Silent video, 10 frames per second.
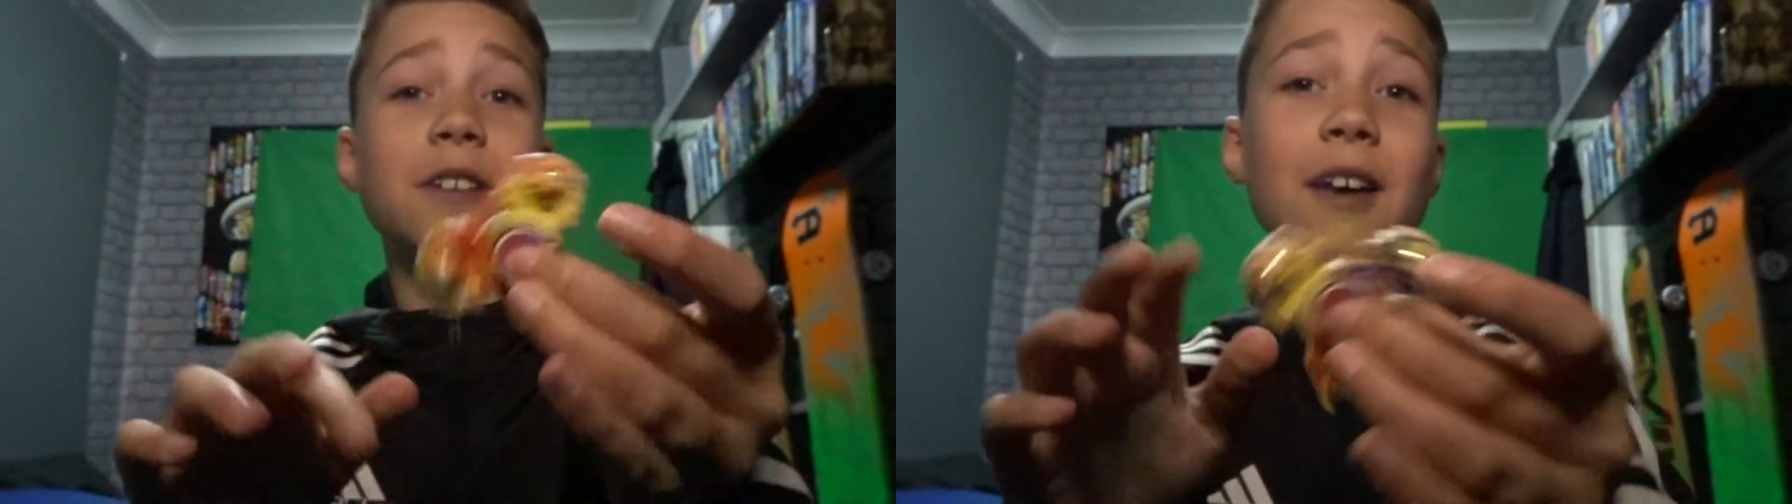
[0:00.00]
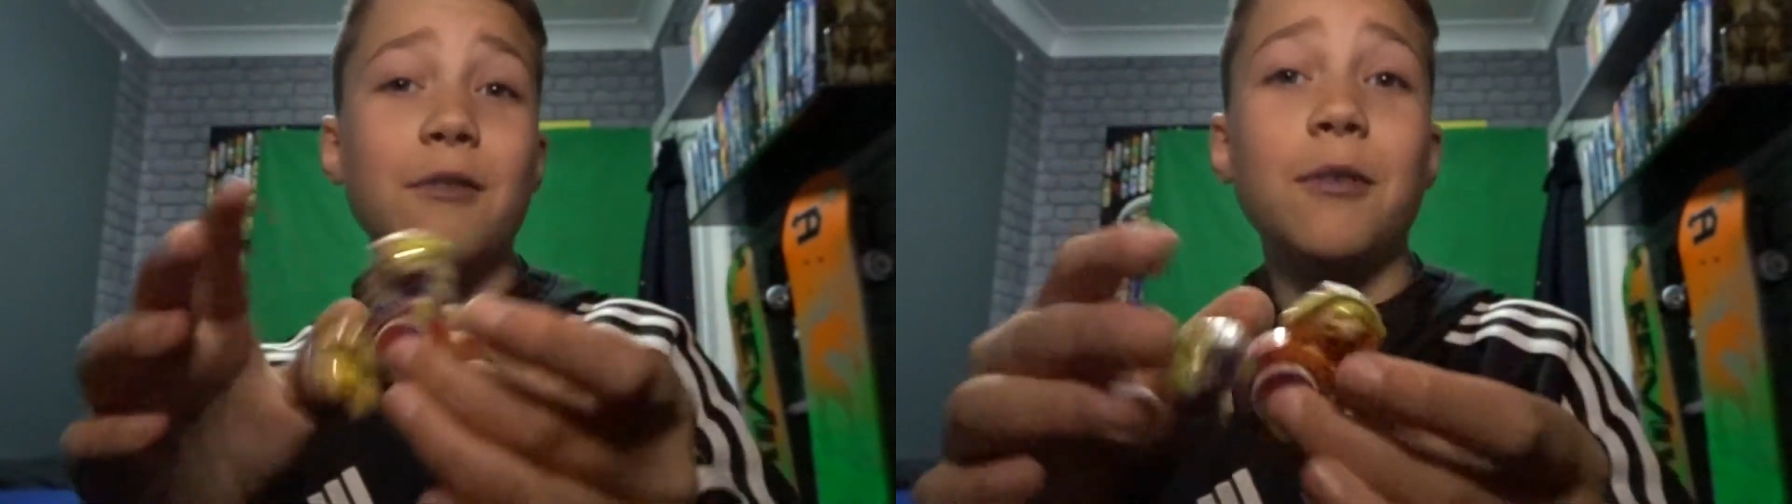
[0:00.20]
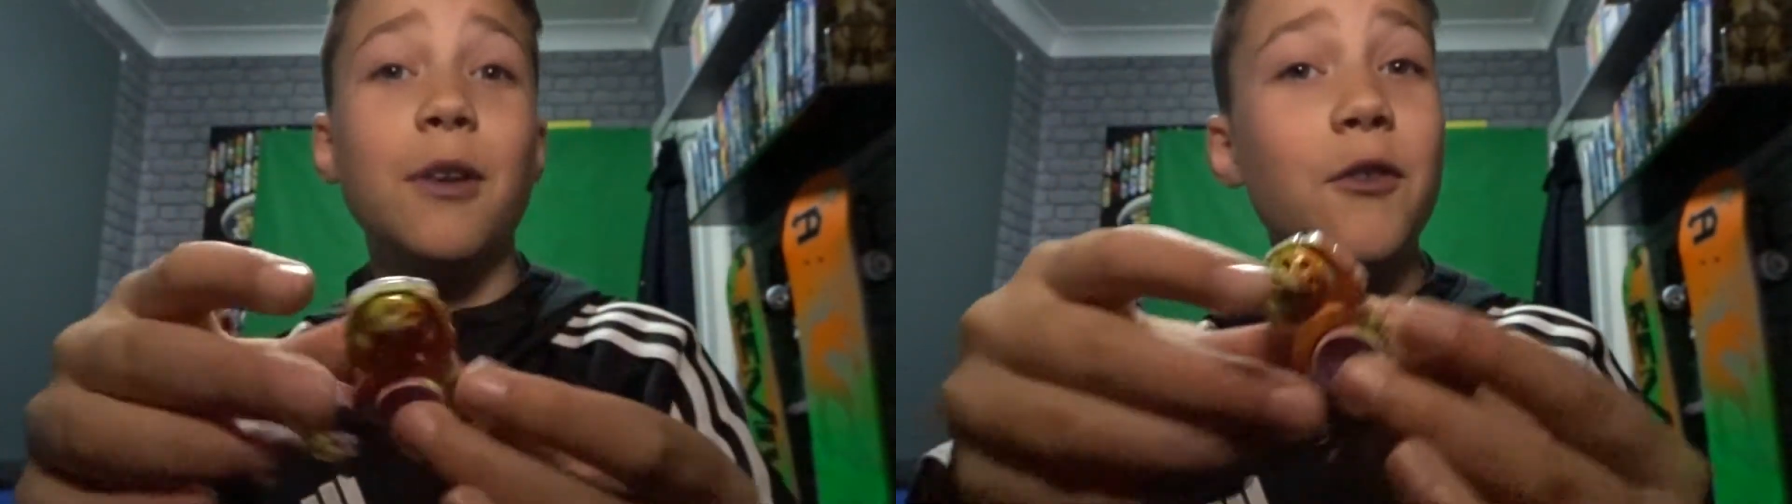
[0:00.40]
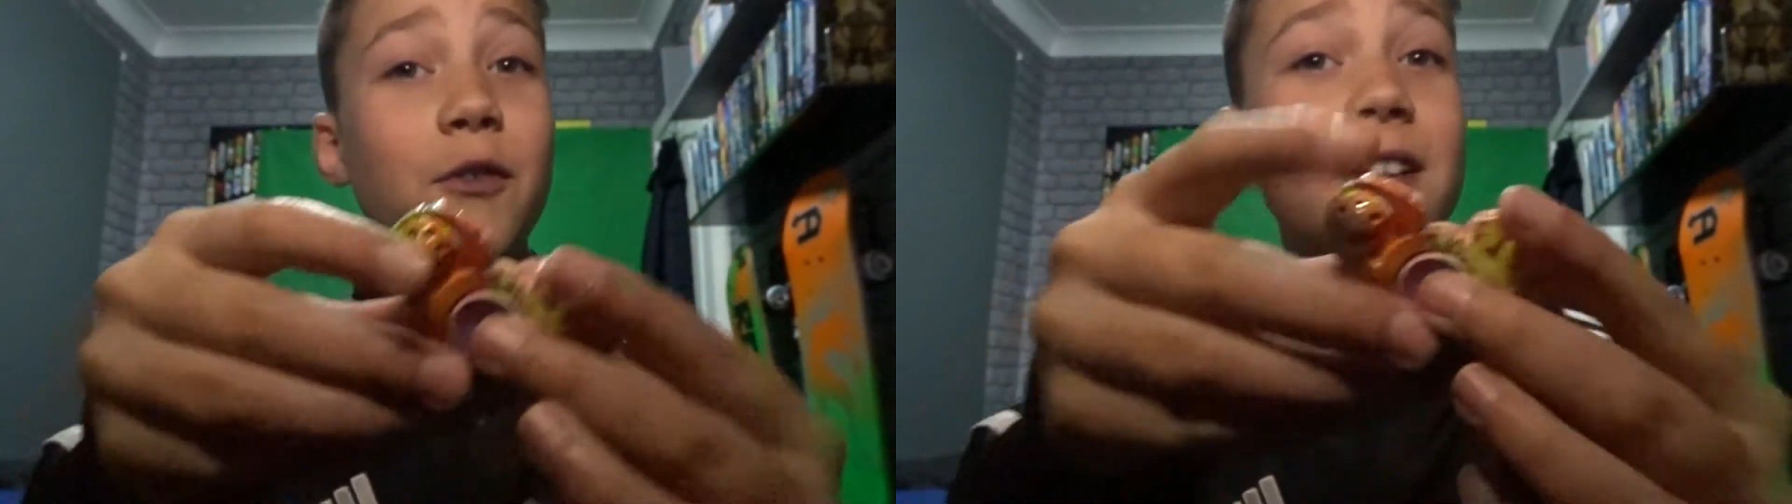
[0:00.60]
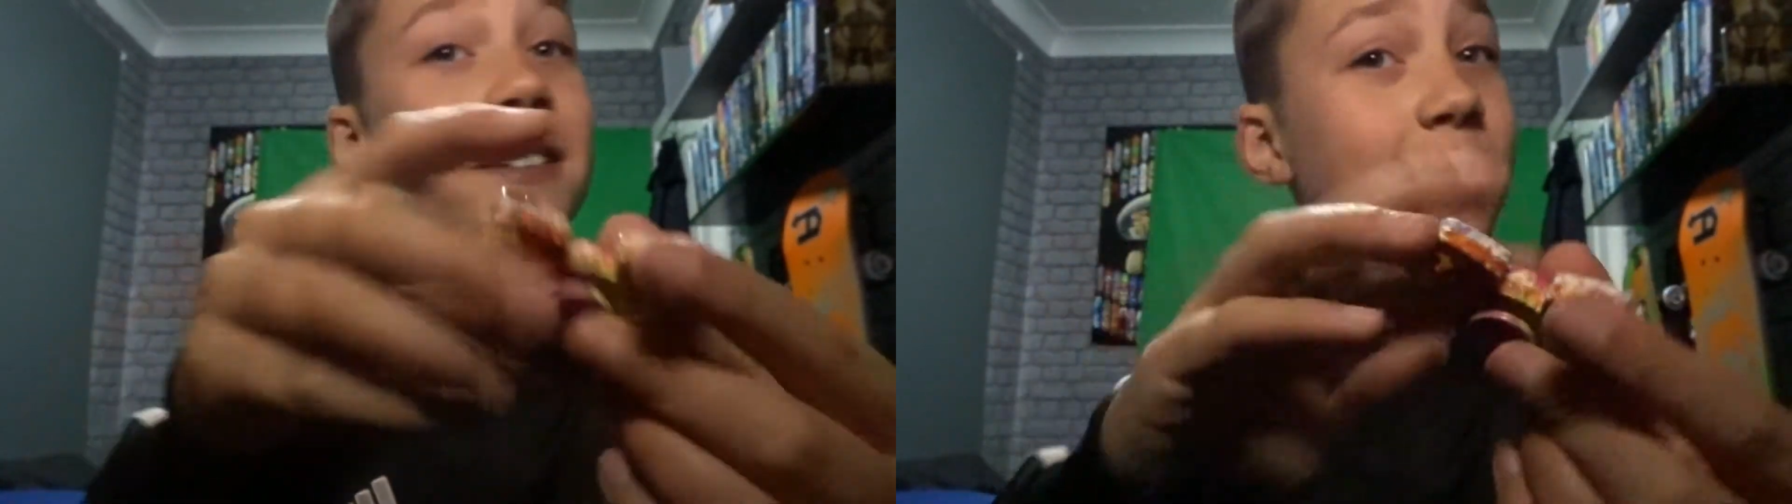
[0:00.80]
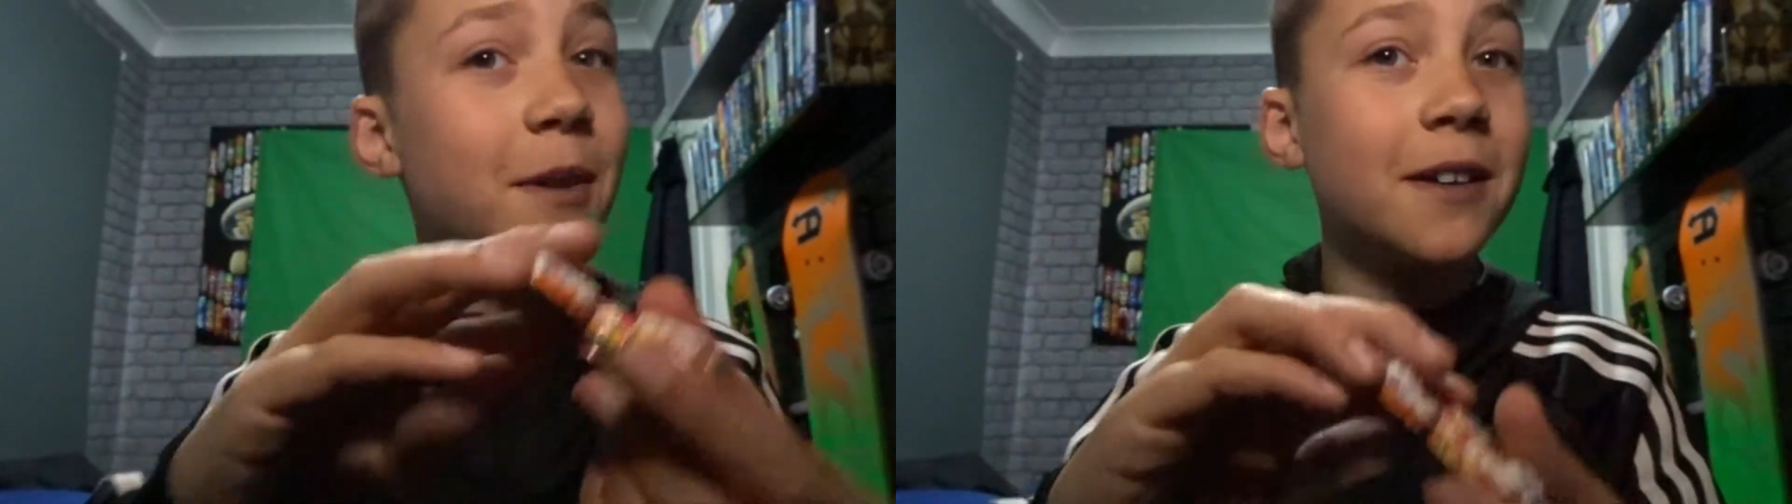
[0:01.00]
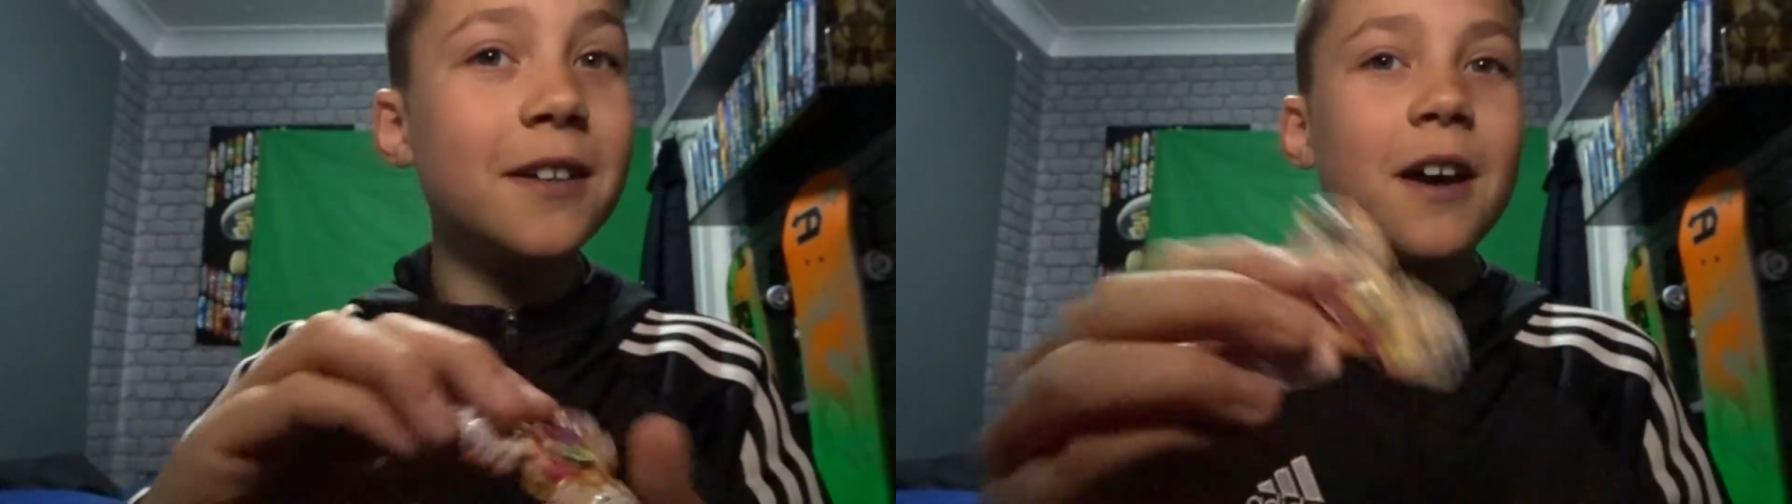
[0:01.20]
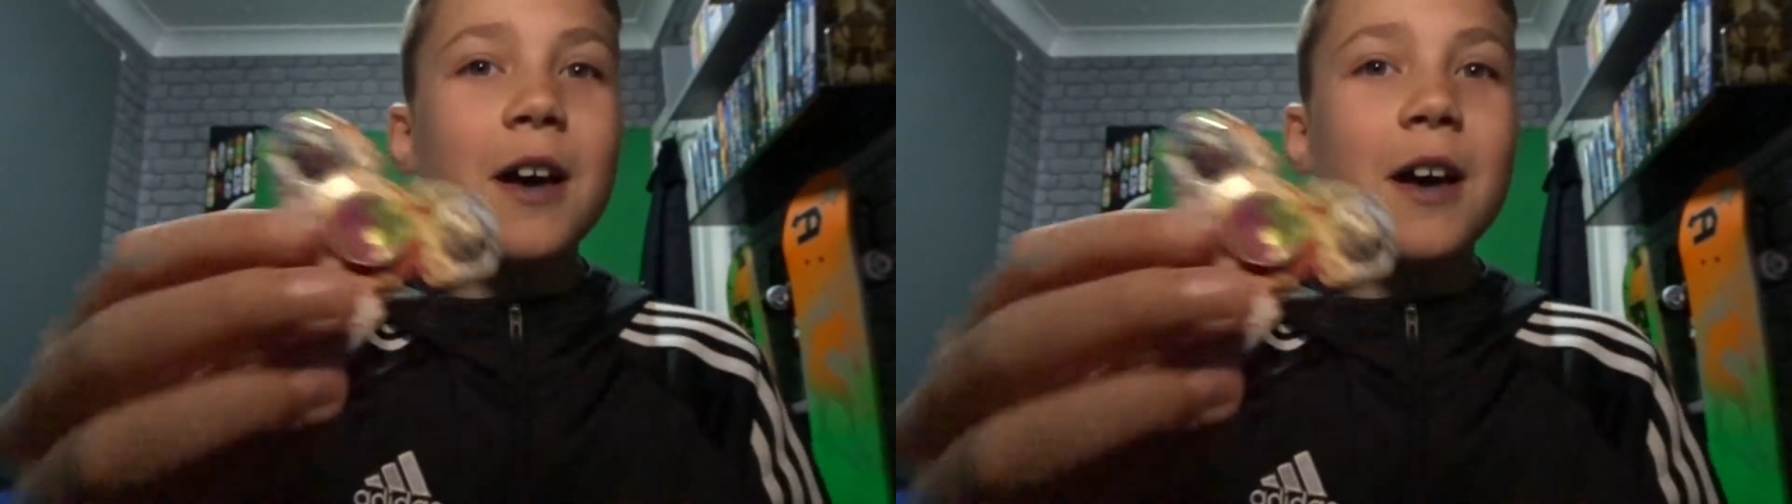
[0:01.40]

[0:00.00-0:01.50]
everyone loves fidget spinners.